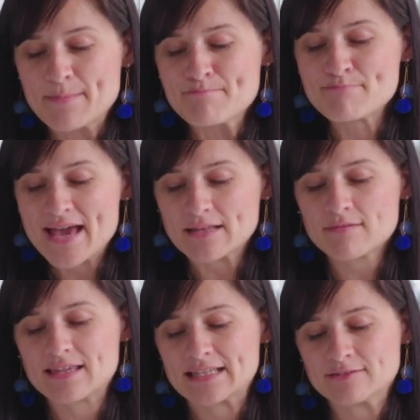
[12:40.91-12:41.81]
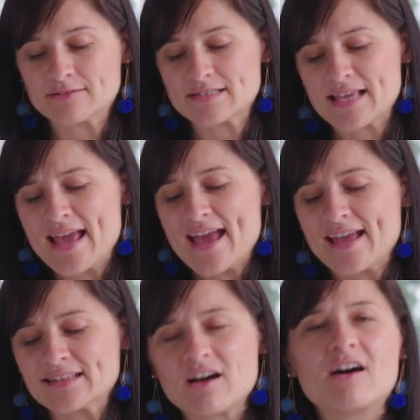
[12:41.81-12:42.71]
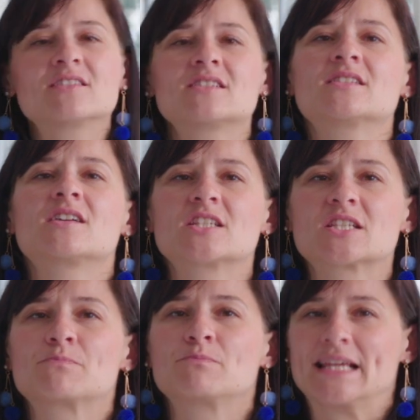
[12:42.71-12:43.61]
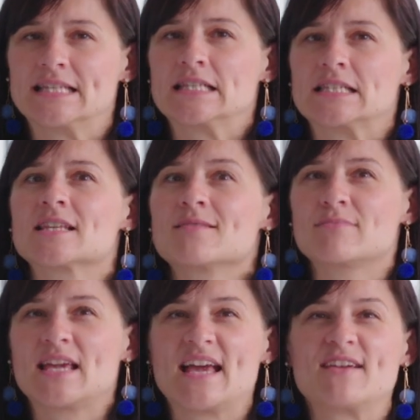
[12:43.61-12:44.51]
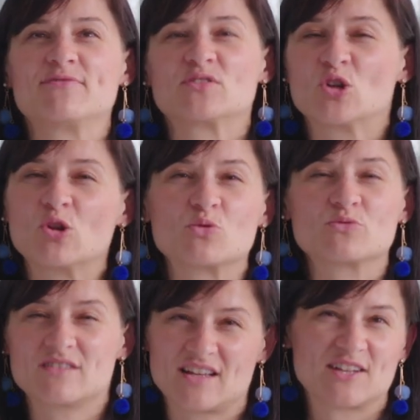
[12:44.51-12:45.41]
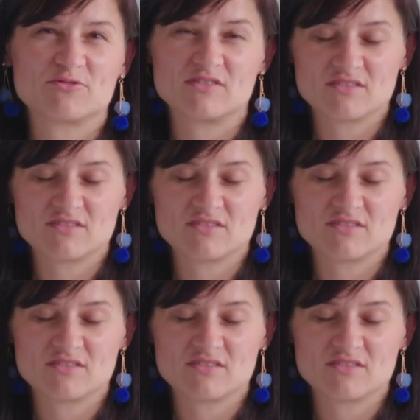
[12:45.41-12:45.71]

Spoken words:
many theaters and other such places may have to close down.